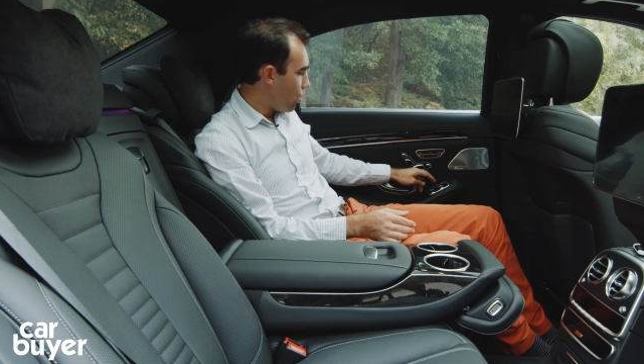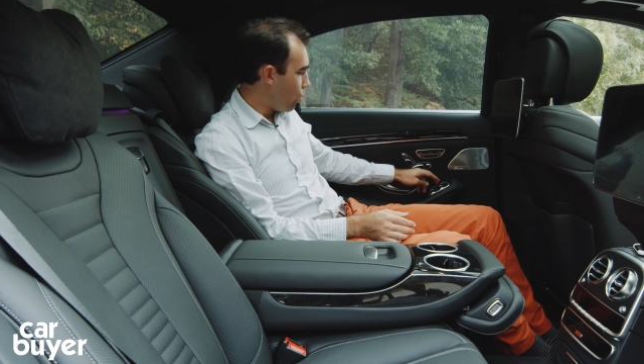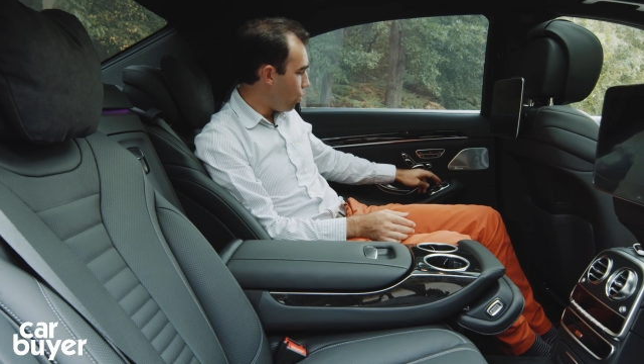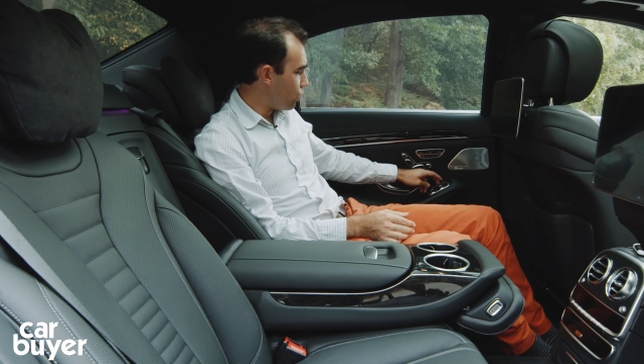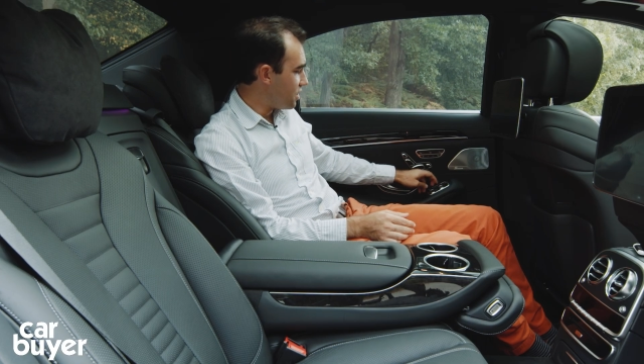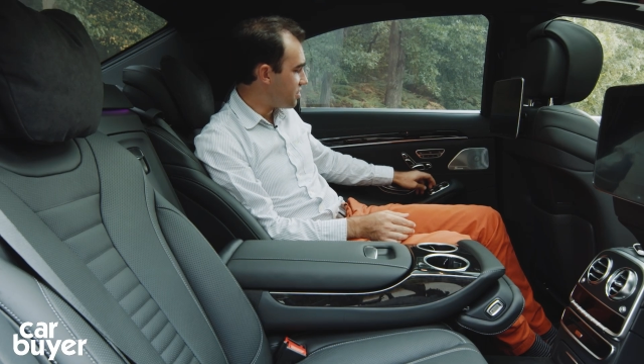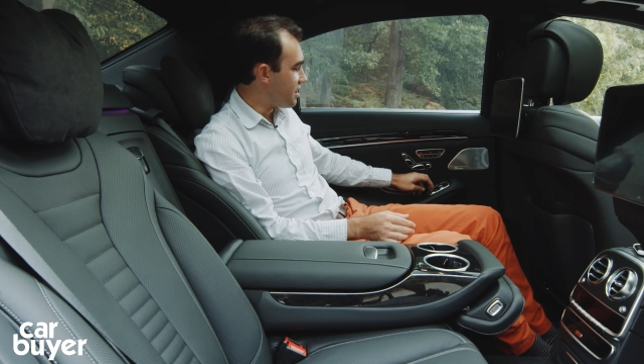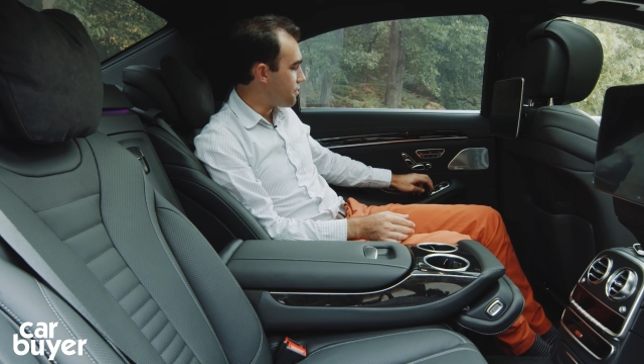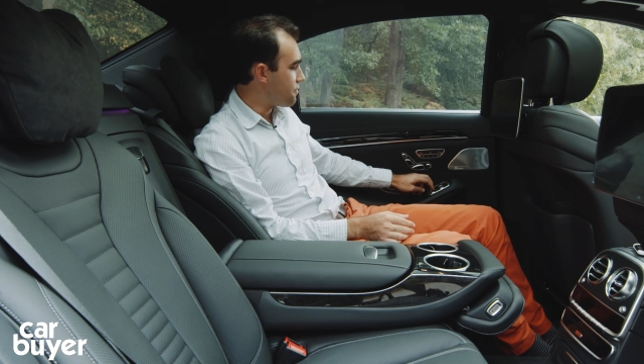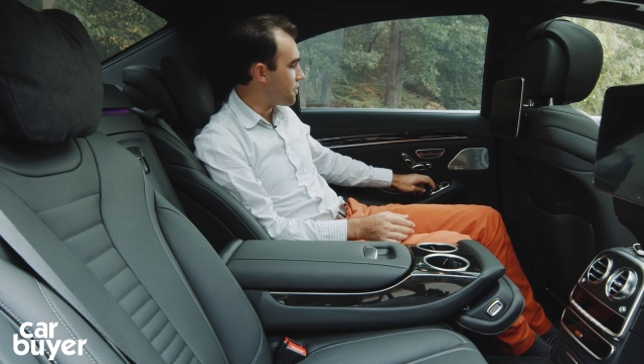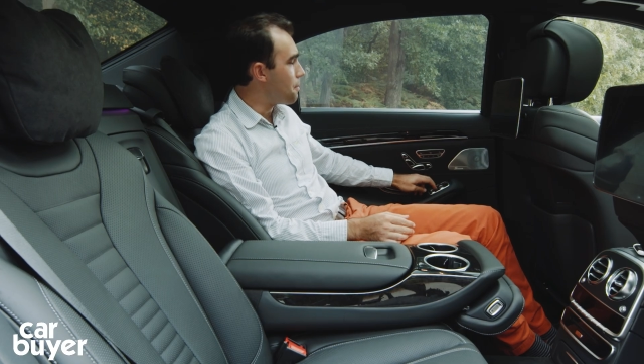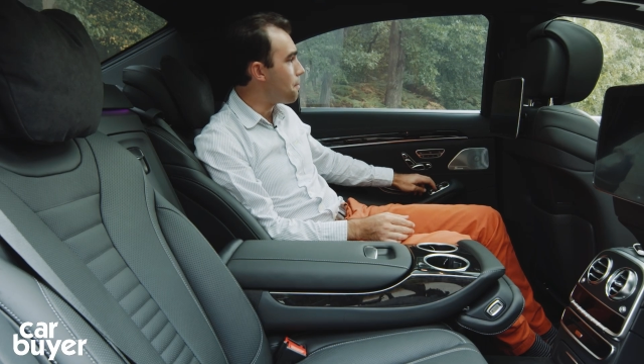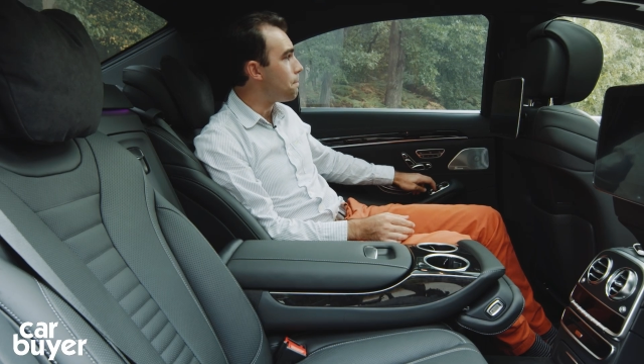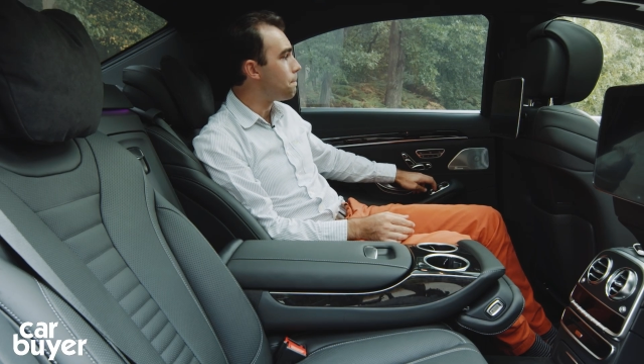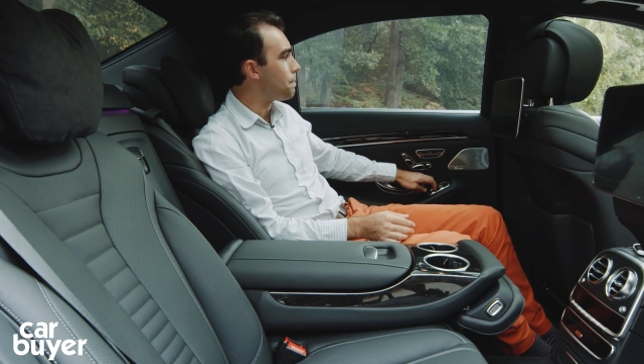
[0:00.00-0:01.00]
all the
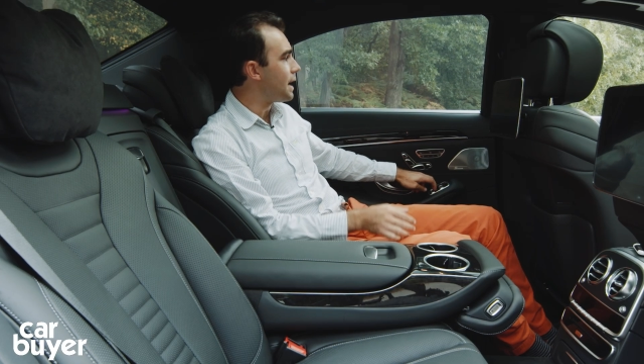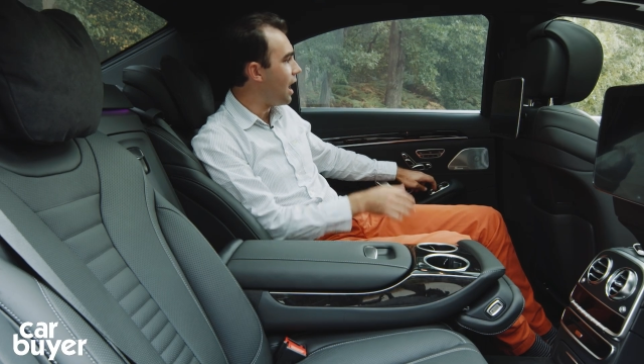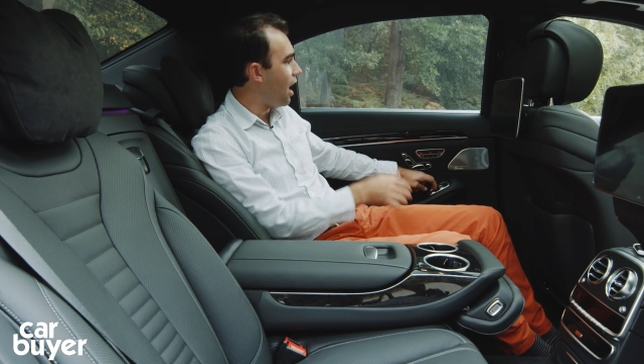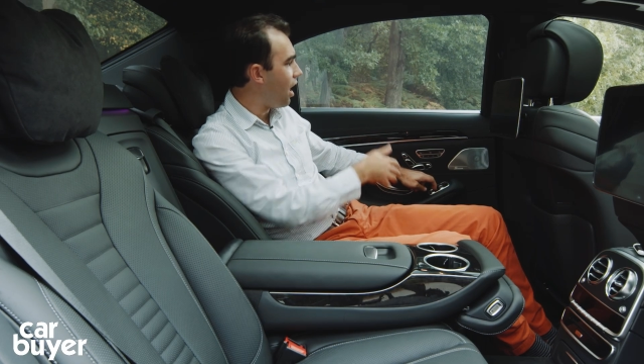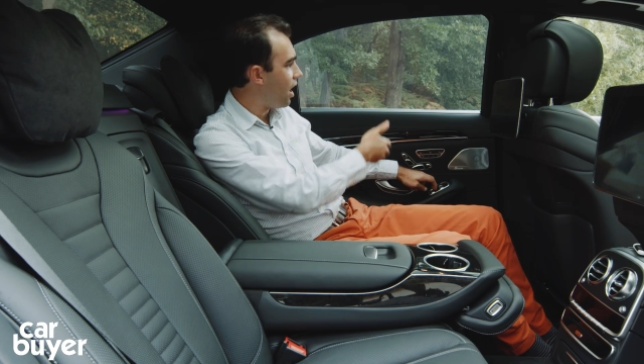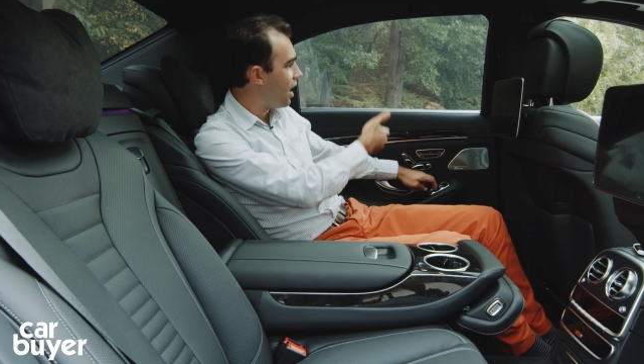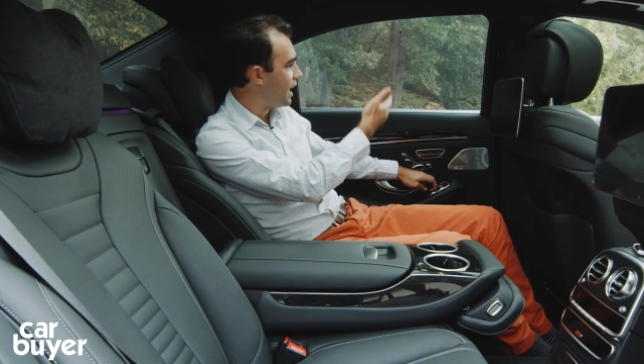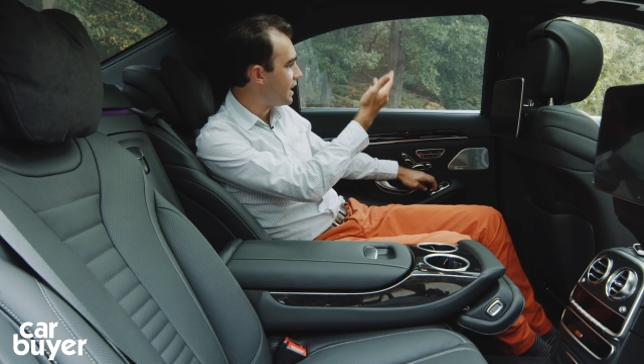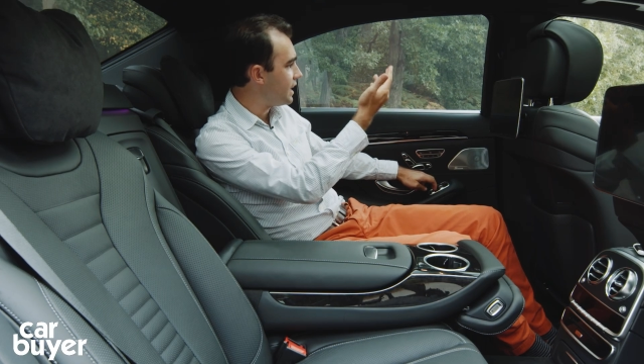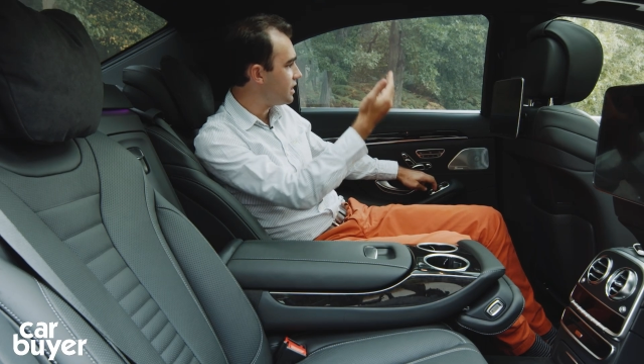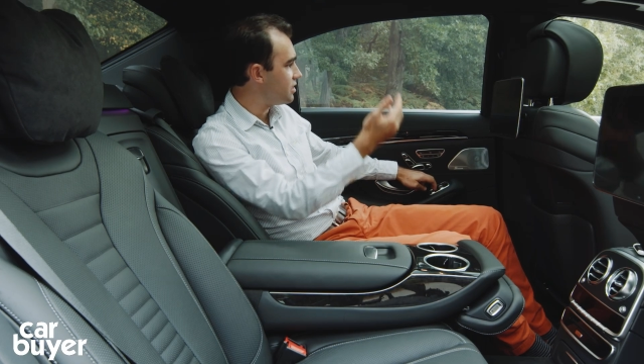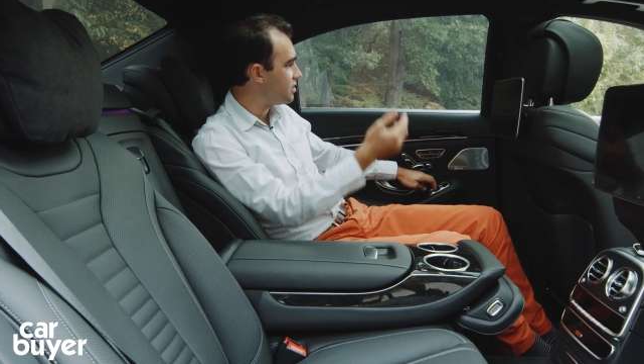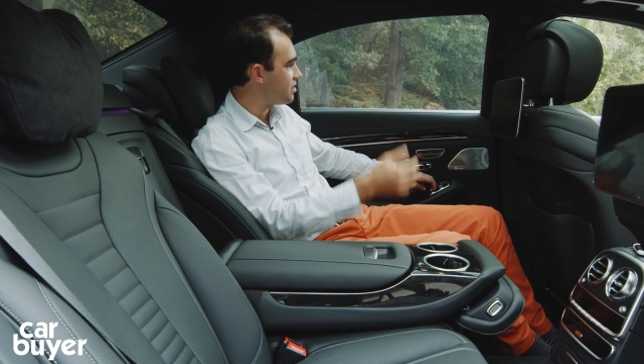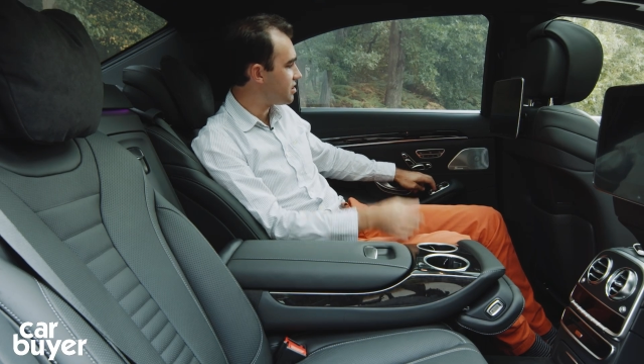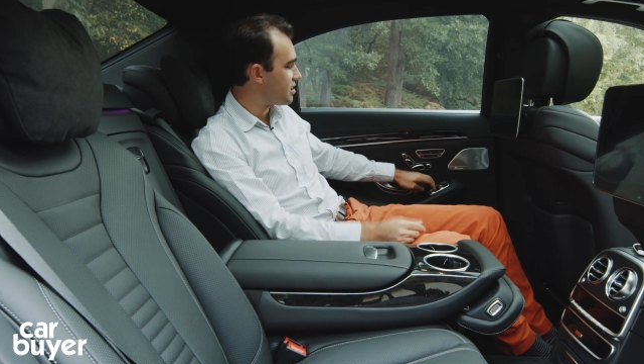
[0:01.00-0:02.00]
different
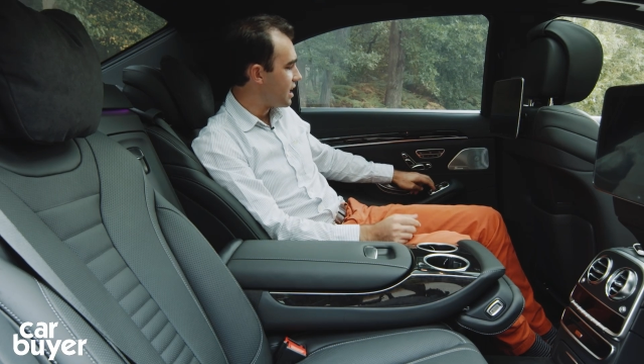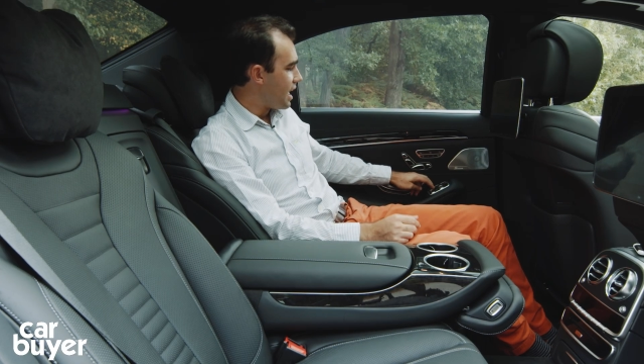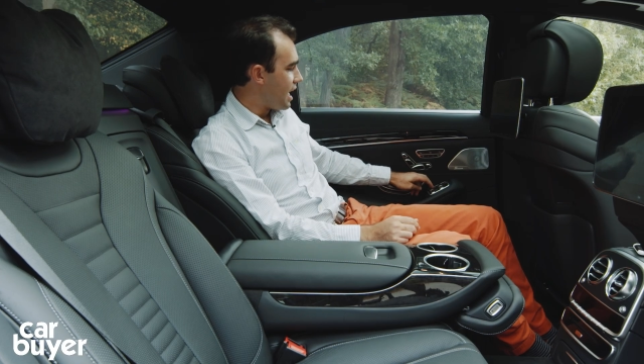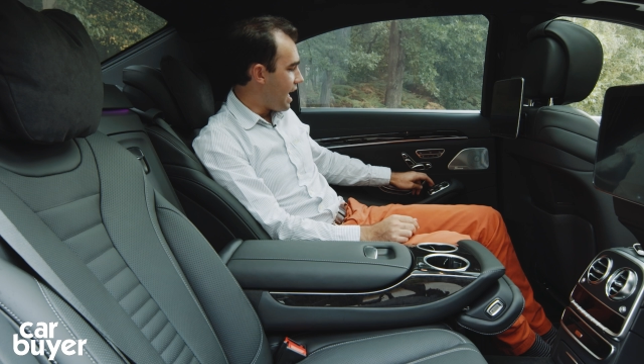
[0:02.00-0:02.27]
blinds,